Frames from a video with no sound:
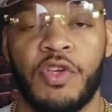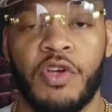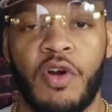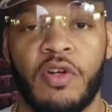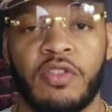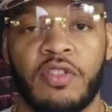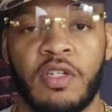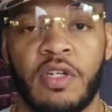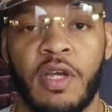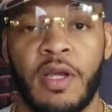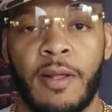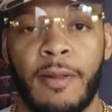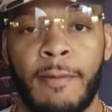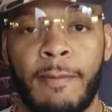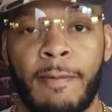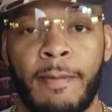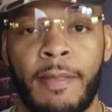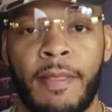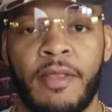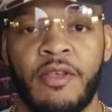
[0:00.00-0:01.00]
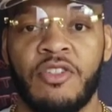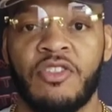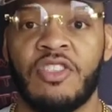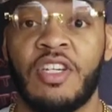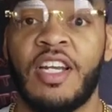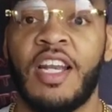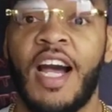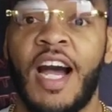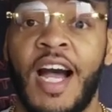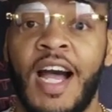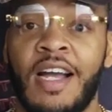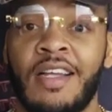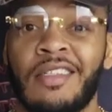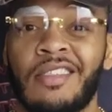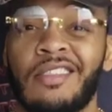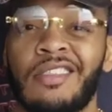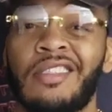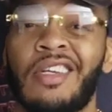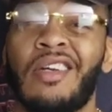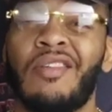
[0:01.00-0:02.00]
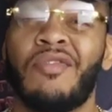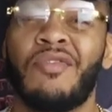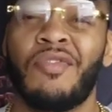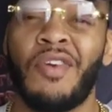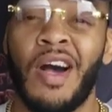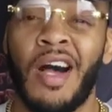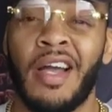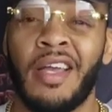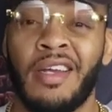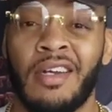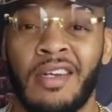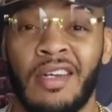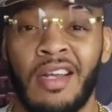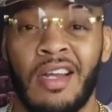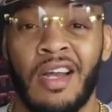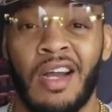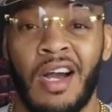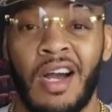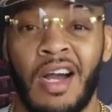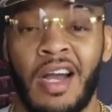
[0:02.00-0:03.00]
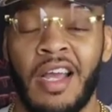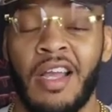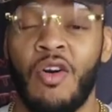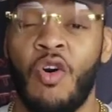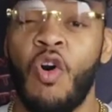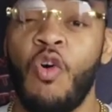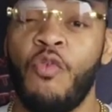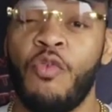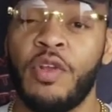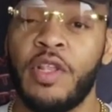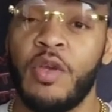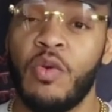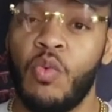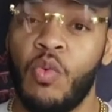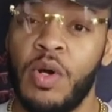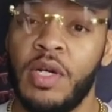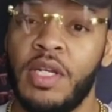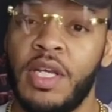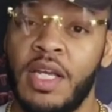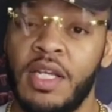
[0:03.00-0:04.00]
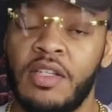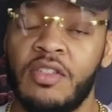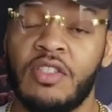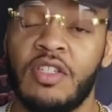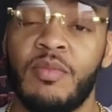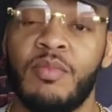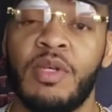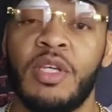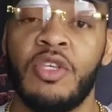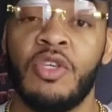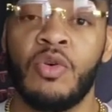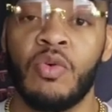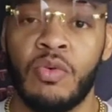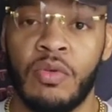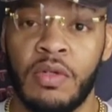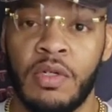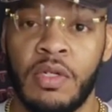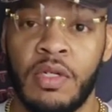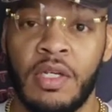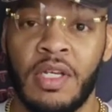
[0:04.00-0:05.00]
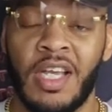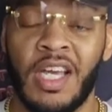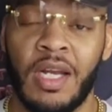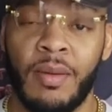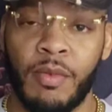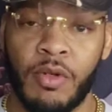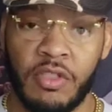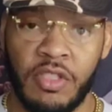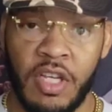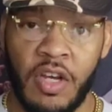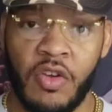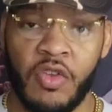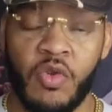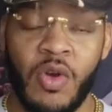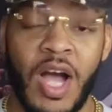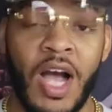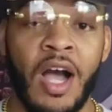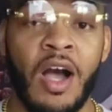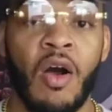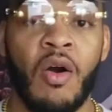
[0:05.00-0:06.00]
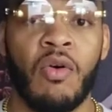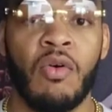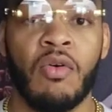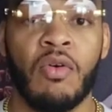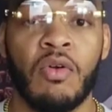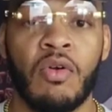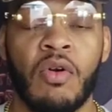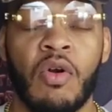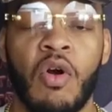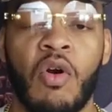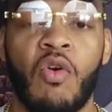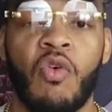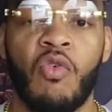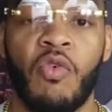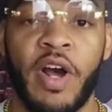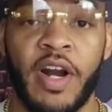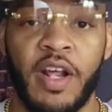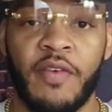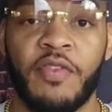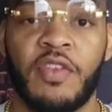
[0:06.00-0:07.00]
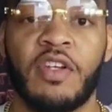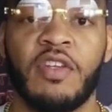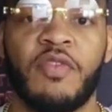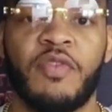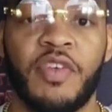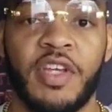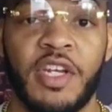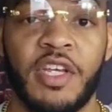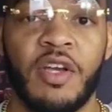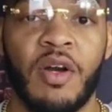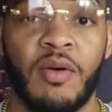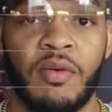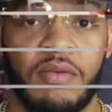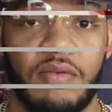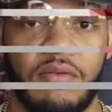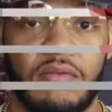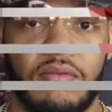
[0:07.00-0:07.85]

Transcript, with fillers: for y'all today. Something hot, something fire. All right, hopefully one day this could be you. And I'm going to tell you how right after the video.